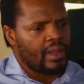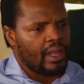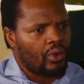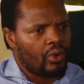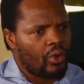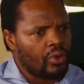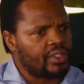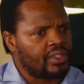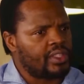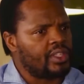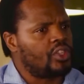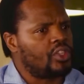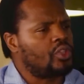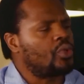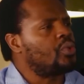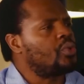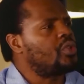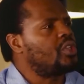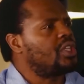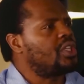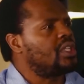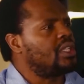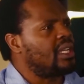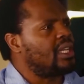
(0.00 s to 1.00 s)

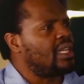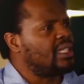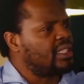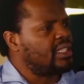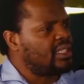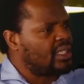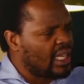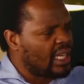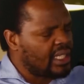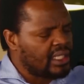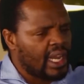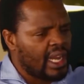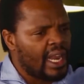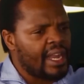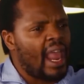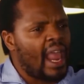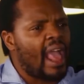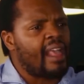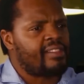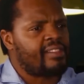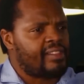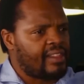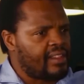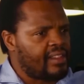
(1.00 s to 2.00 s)
constitution
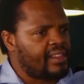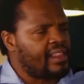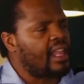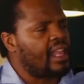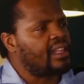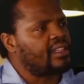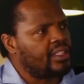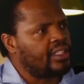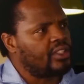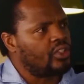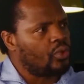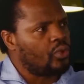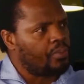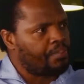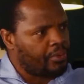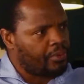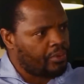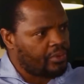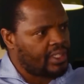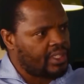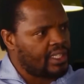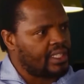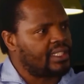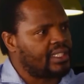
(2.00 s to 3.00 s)
and assist us into
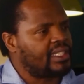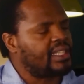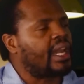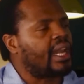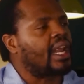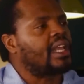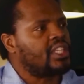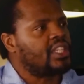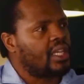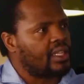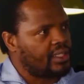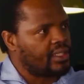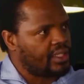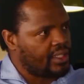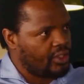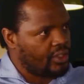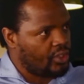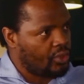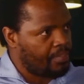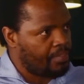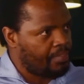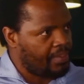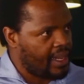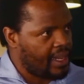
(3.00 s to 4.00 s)
putting structures
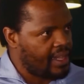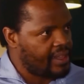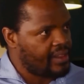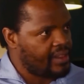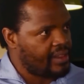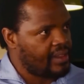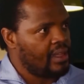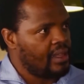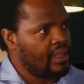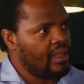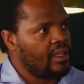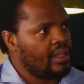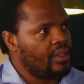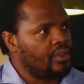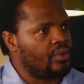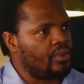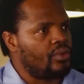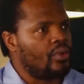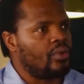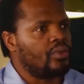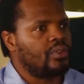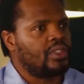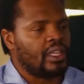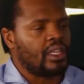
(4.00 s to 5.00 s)
into place,
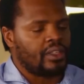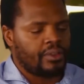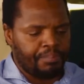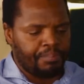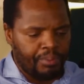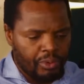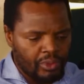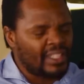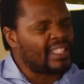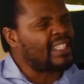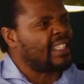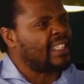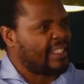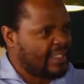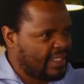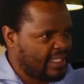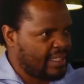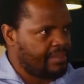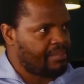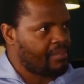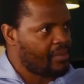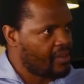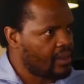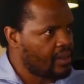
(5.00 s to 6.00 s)
just put
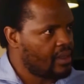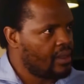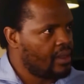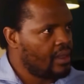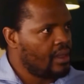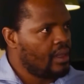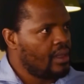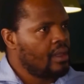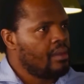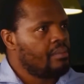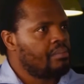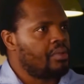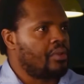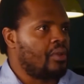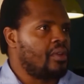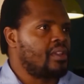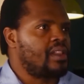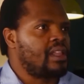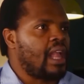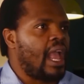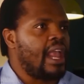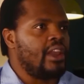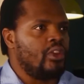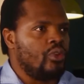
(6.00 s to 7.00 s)
systems.
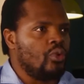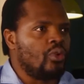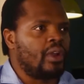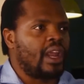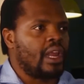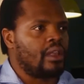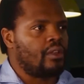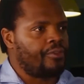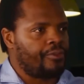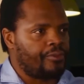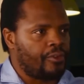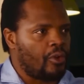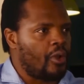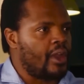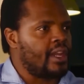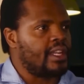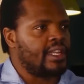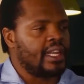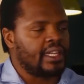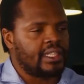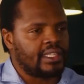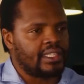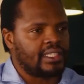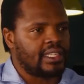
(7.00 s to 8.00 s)
Because I look at
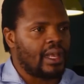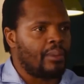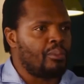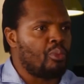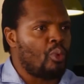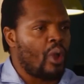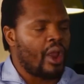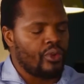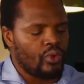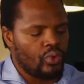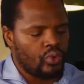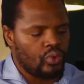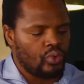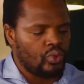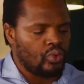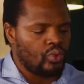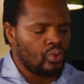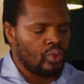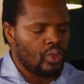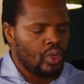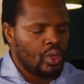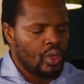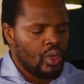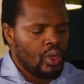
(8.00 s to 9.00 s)
Floyd as someone
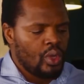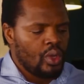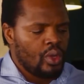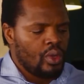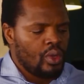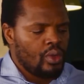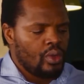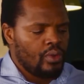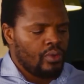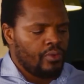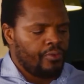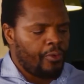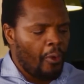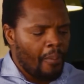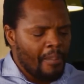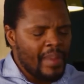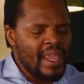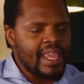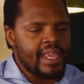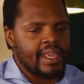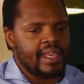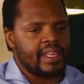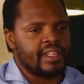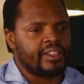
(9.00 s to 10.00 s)
who, for
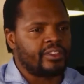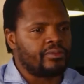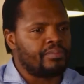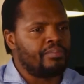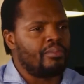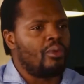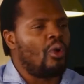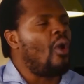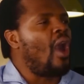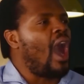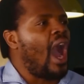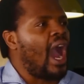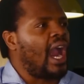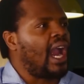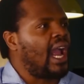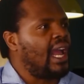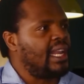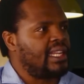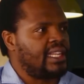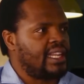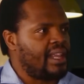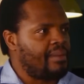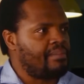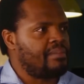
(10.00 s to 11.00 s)
me, he's more
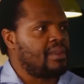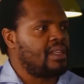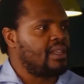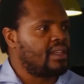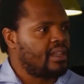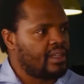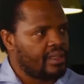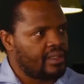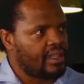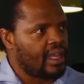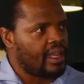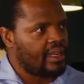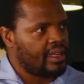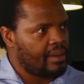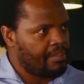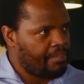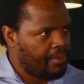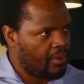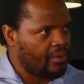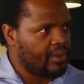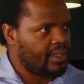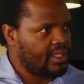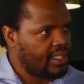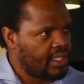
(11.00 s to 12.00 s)
academic than
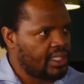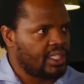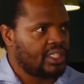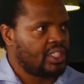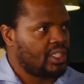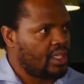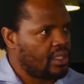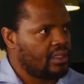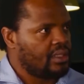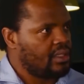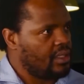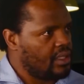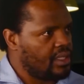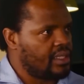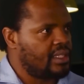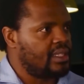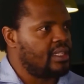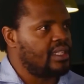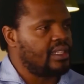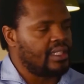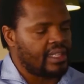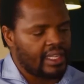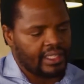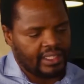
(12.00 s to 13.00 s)
a politician.
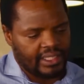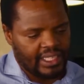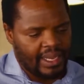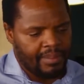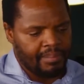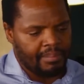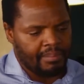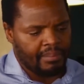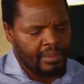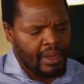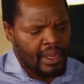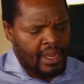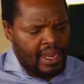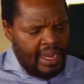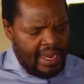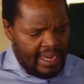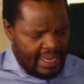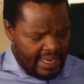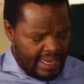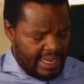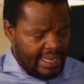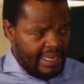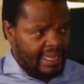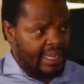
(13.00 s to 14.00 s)
He's in the same
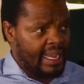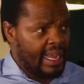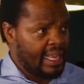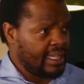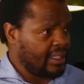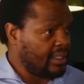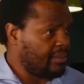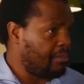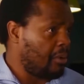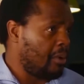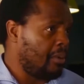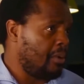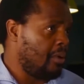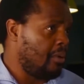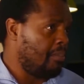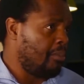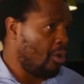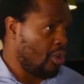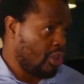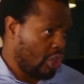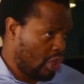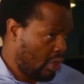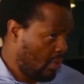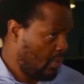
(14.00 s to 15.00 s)
league as
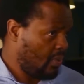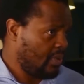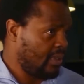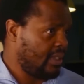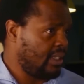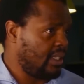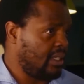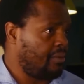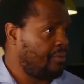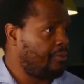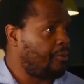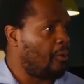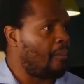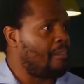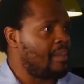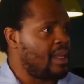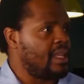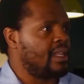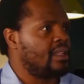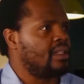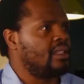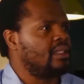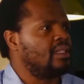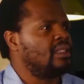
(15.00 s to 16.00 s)
Bondlows. For
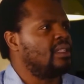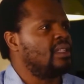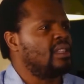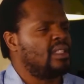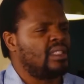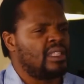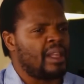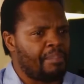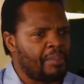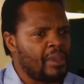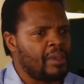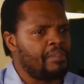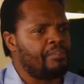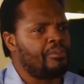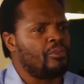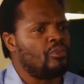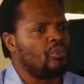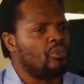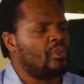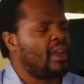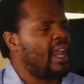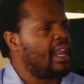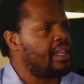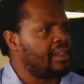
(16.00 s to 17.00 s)
me, it's the people
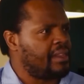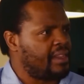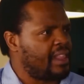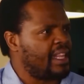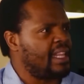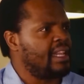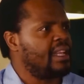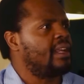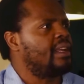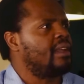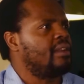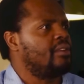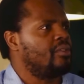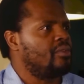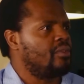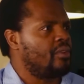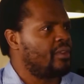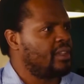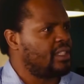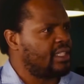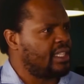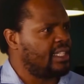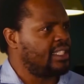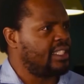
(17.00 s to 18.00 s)
who can think,
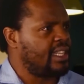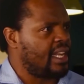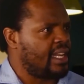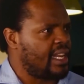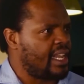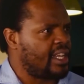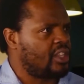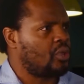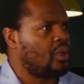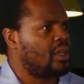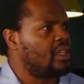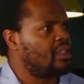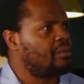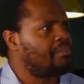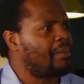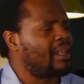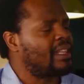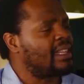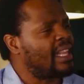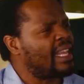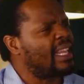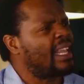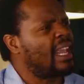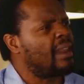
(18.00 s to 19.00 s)
it's intellectuals,
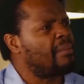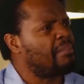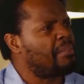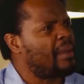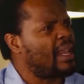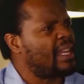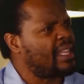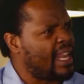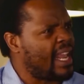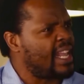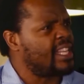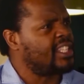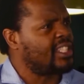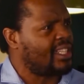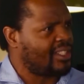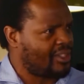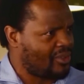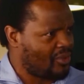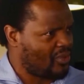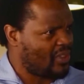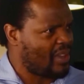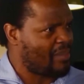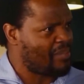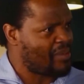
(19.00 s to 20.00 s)
but they can be a danger
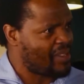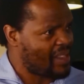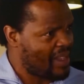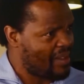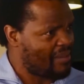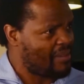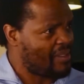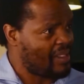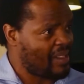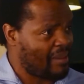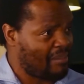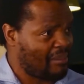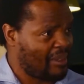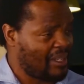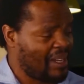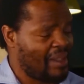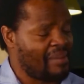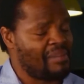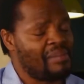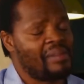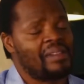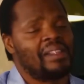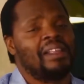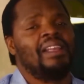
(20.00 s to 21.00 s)
to themselves
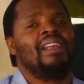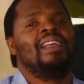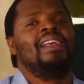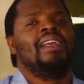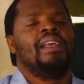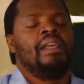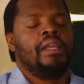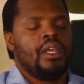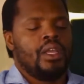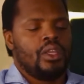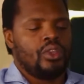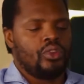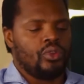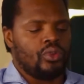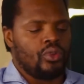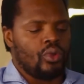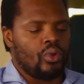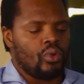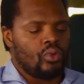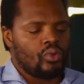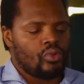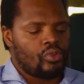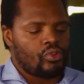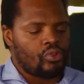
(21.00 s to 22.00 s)
sometimes.
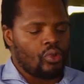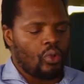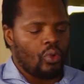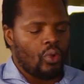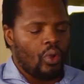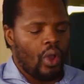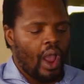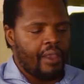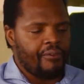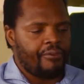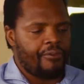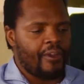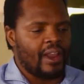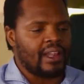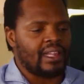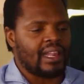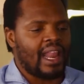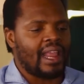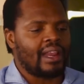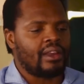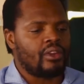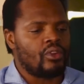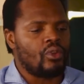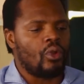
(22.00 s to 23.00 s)
So I felt
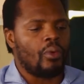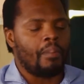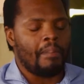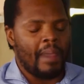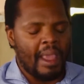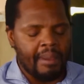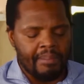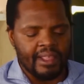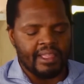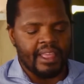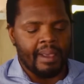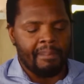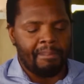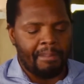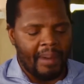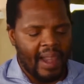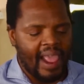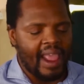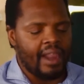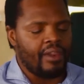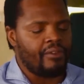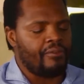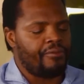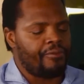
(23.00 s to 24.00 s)
like, maybe the
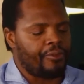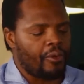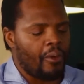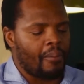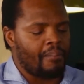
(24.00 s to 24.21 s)
plan